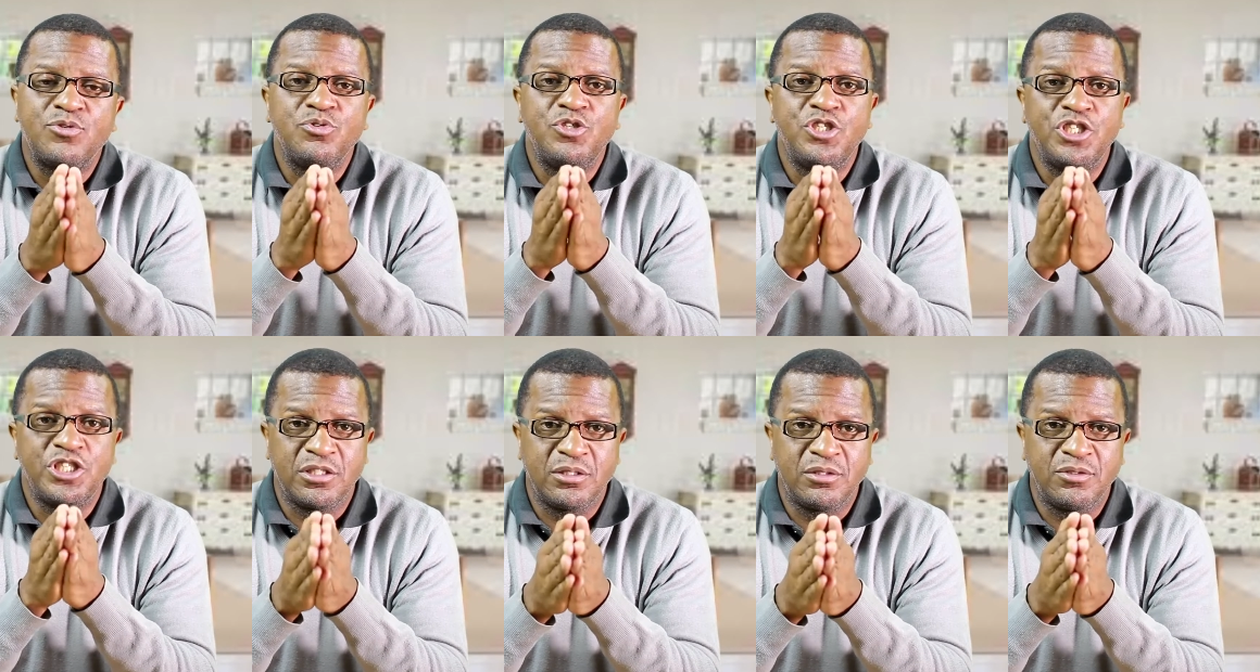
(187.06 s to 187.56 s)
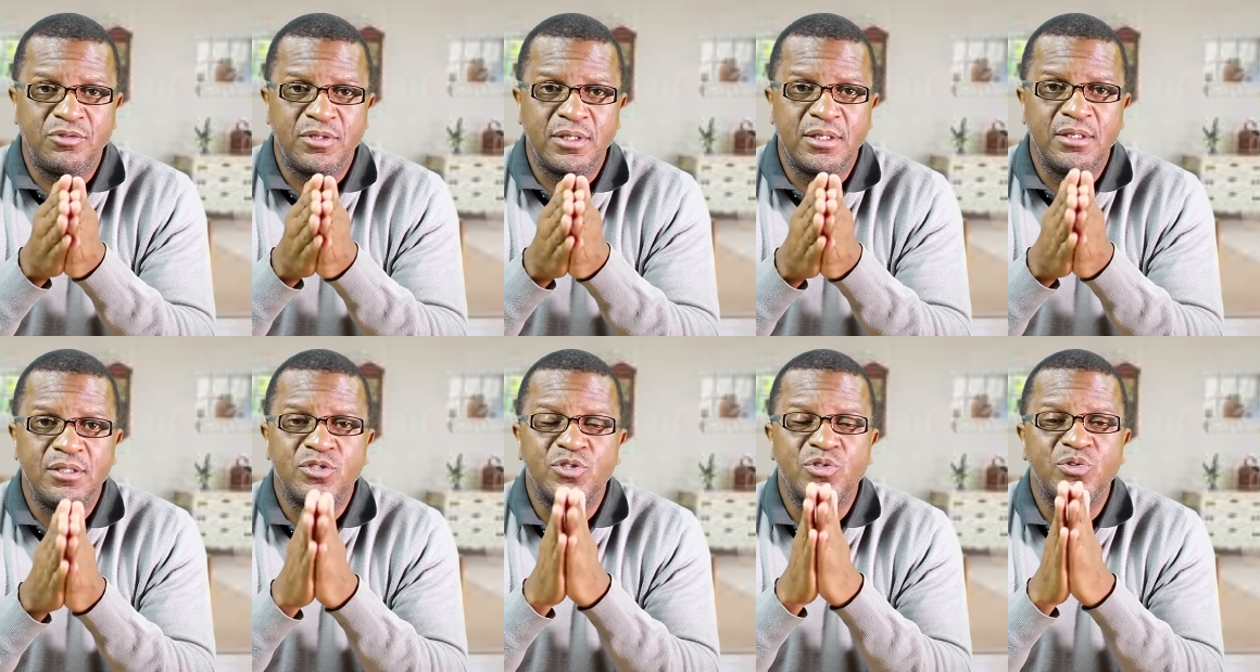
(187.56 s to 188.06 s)
to children
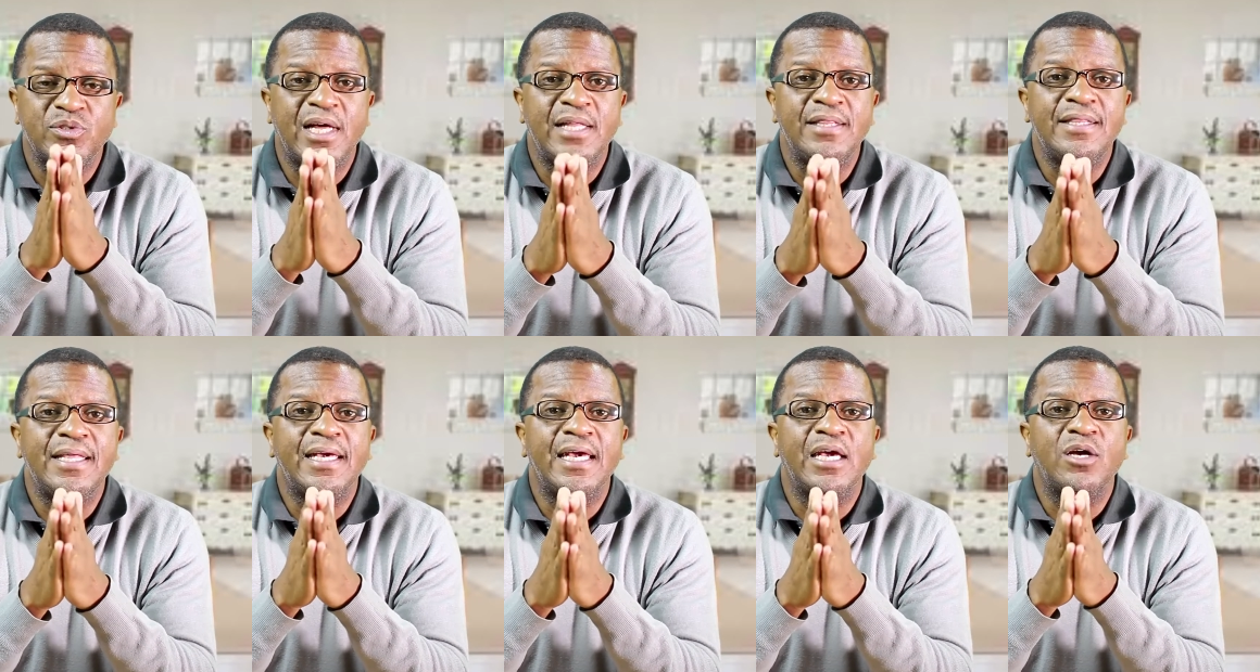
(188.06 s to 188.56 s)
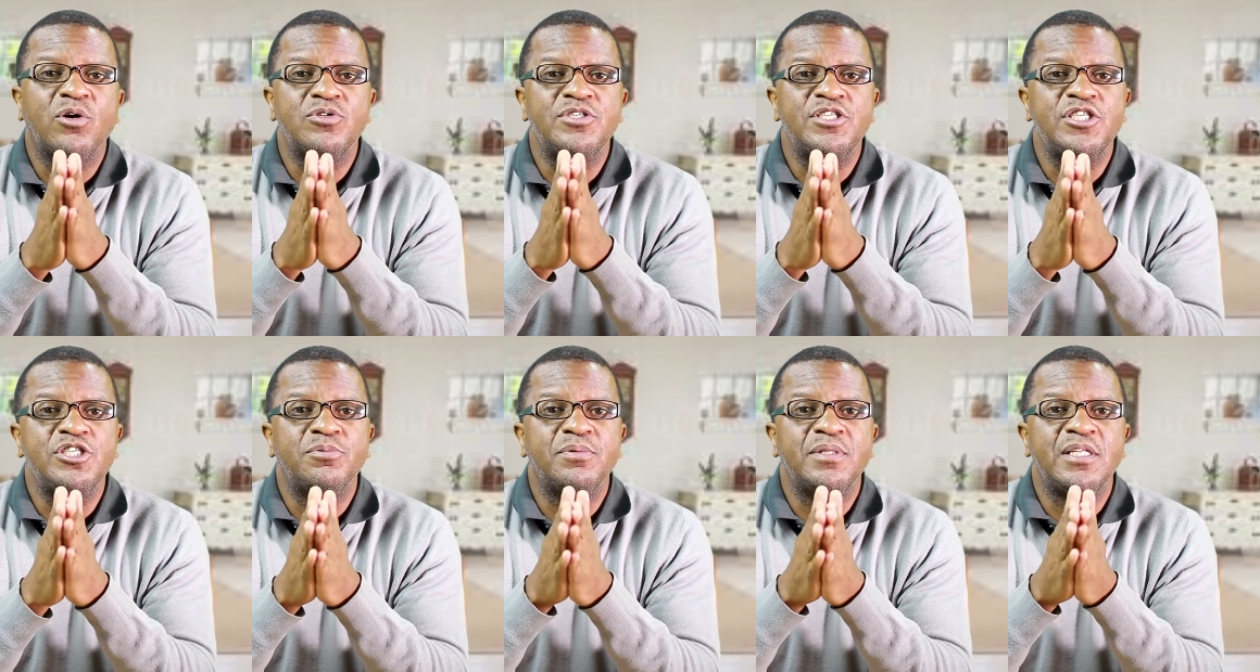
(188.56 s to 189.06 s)
so that they can
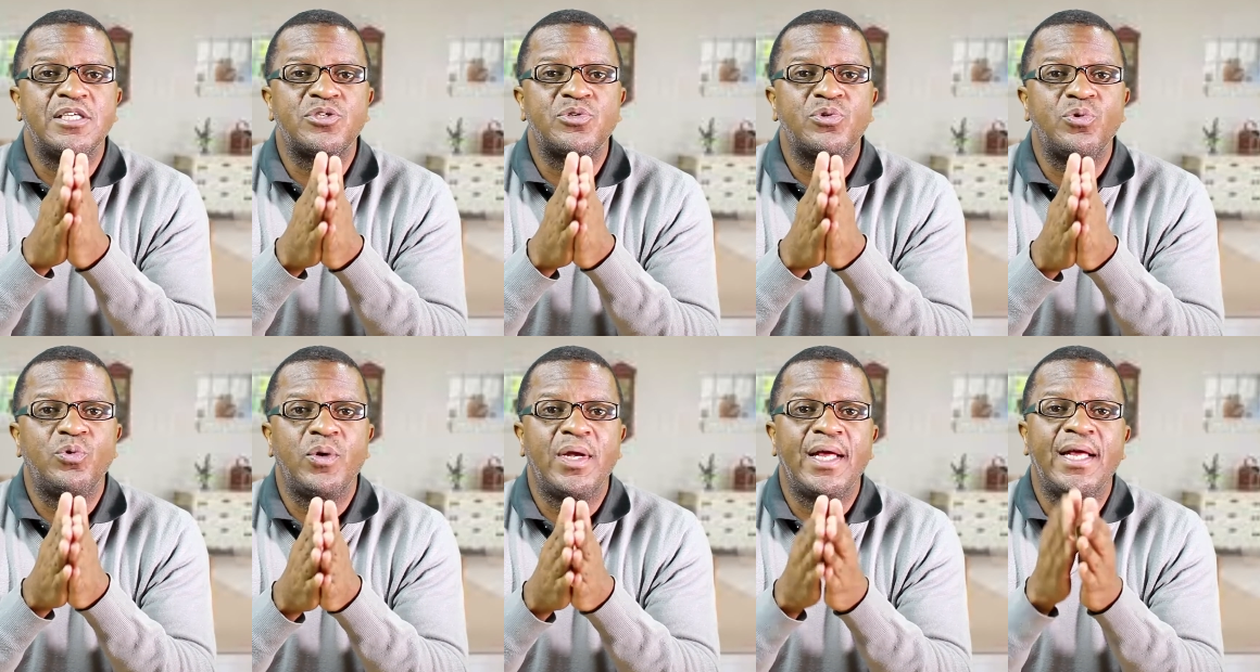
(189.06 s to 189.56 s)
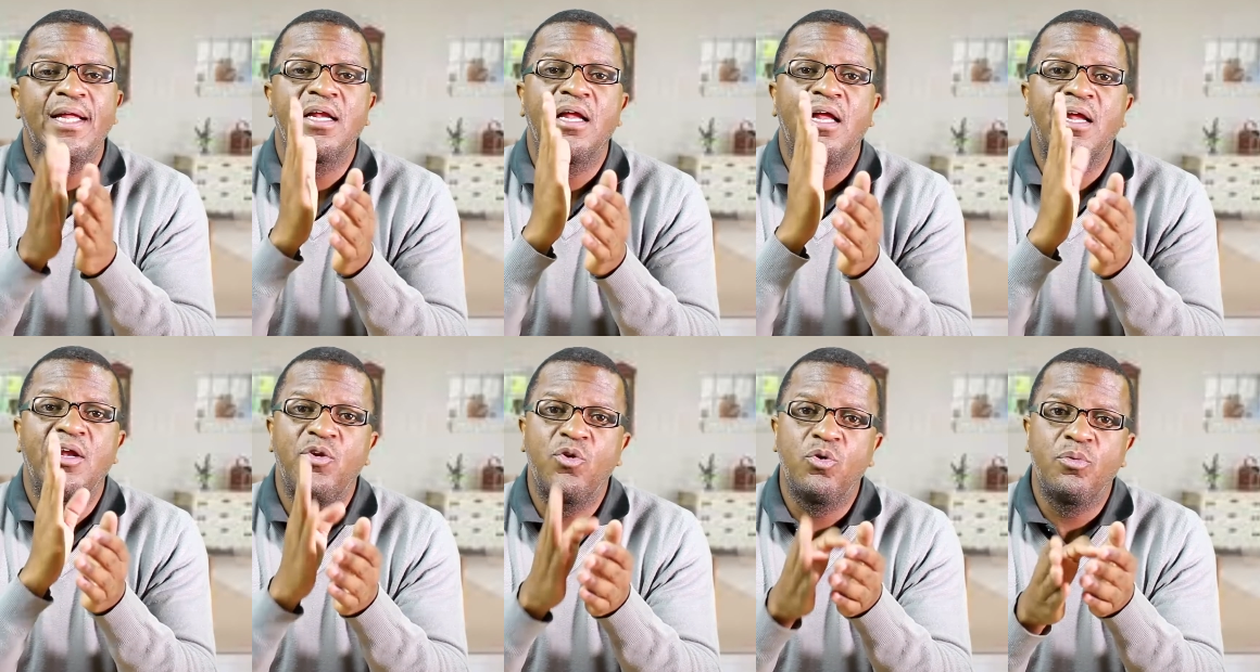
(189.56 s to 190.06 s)
continue with their schooling
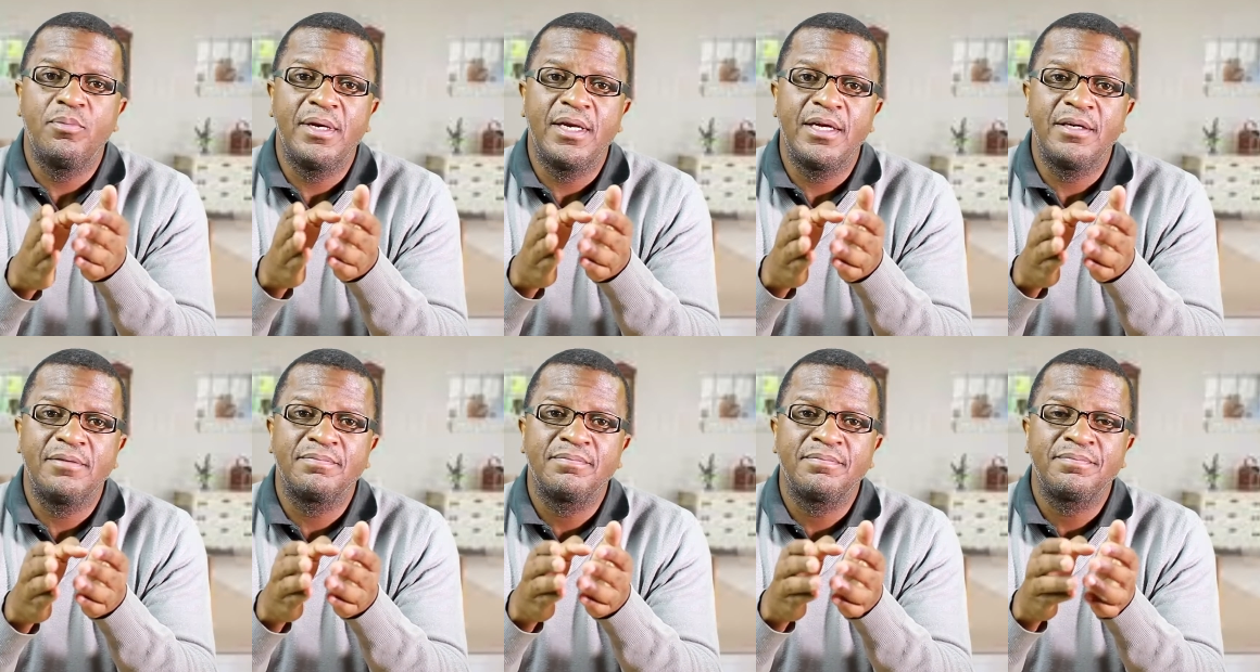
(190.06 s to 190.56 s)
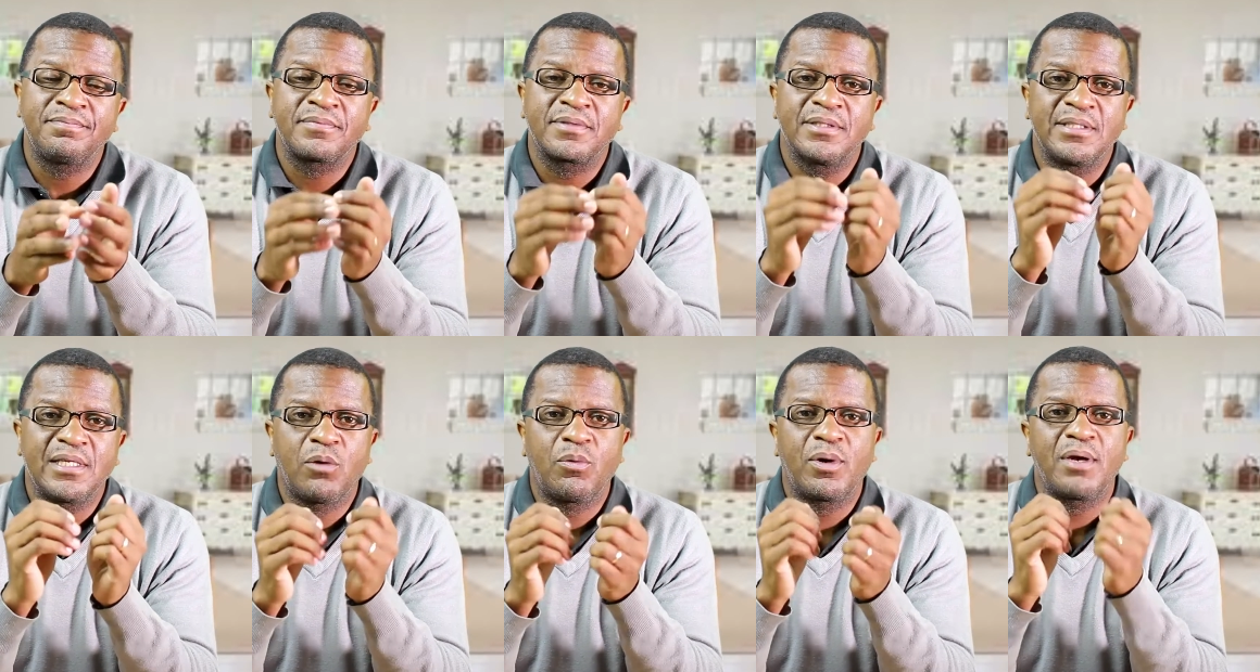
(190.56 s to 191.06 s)
normally.
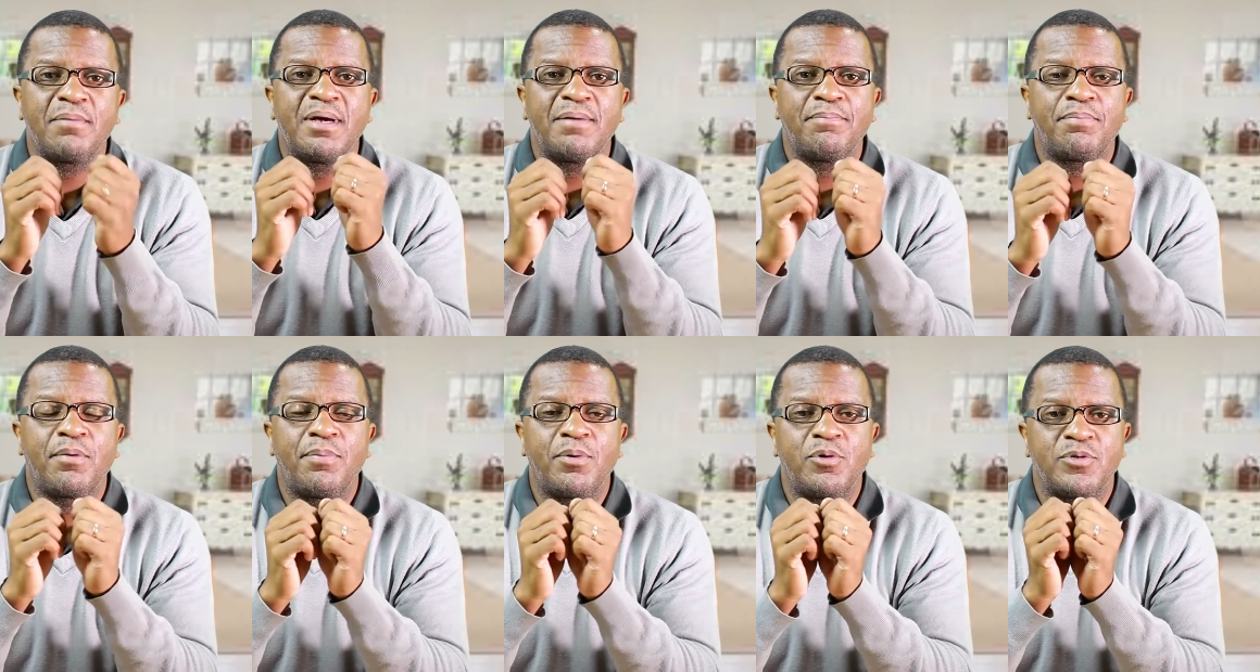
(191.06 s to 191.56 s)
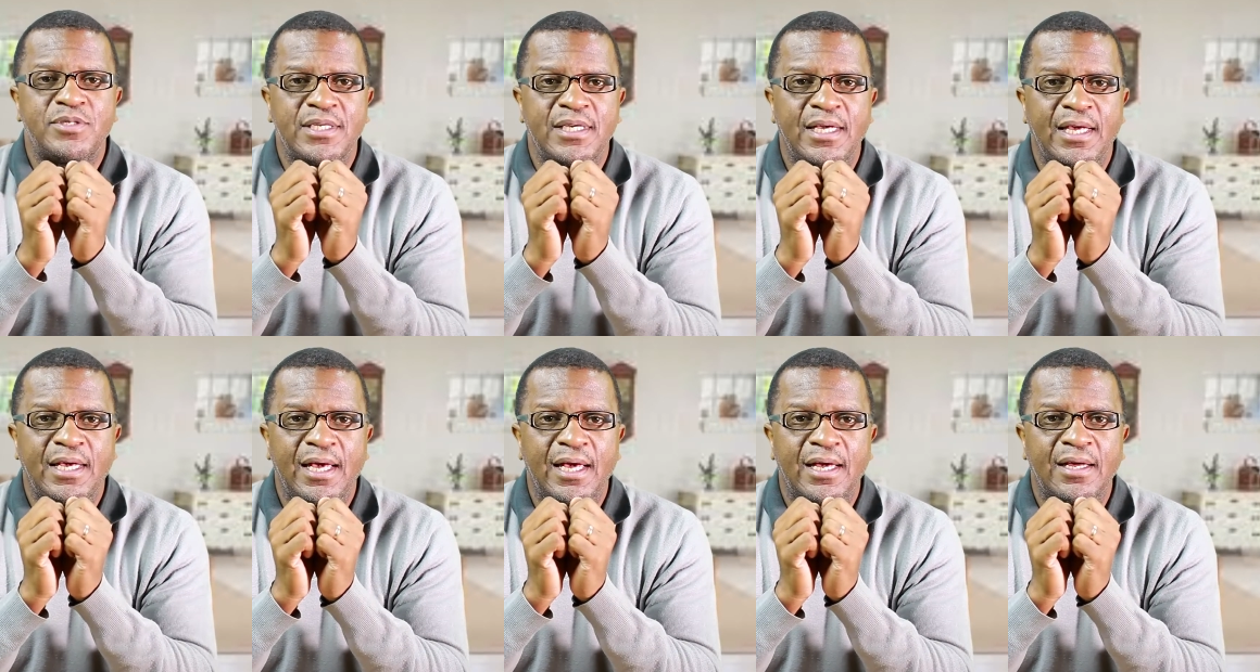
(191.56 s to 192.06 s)
Now, what am I proposing
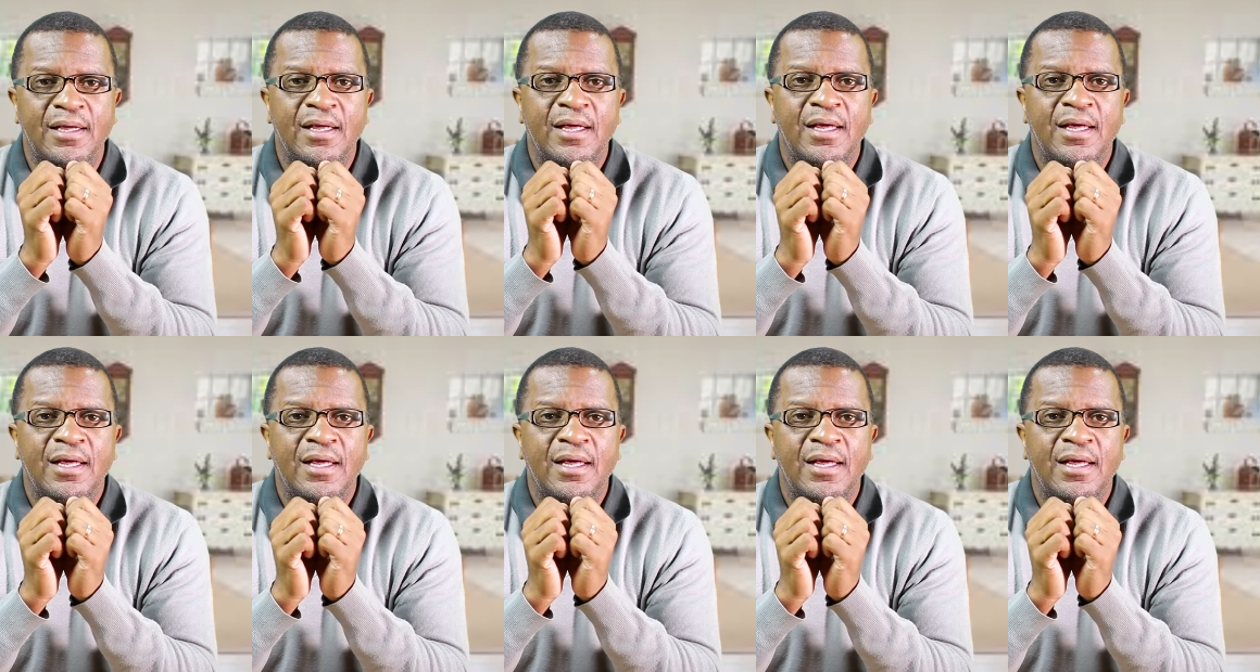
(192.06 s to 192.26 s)
here?